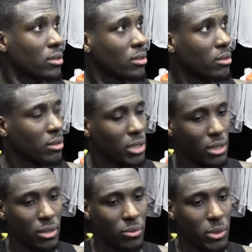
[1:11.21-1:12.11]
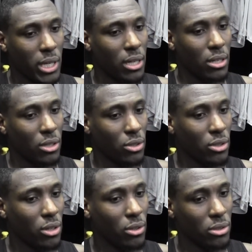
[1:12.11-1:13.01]
and we got a lot of
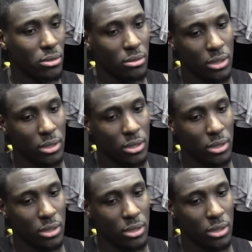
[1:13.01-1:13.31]
good looks,